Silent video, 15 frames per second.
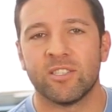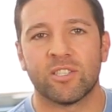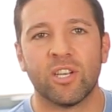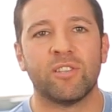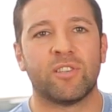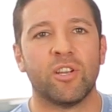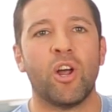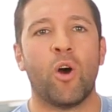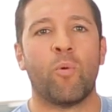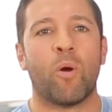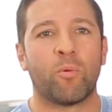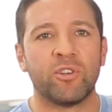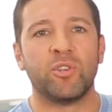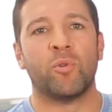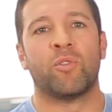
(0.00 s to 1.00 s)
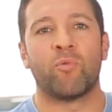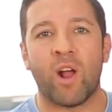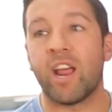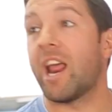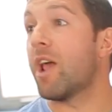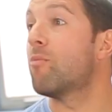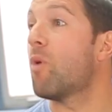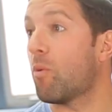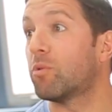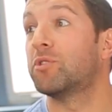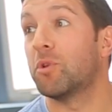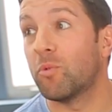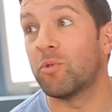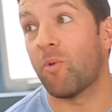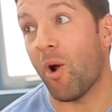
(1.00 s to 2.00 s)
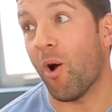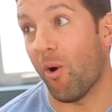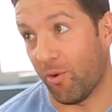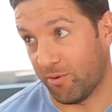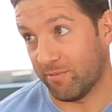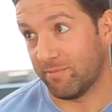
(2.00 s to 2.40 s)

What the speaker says: It's good to know what we're doing right and what we're doing wrong.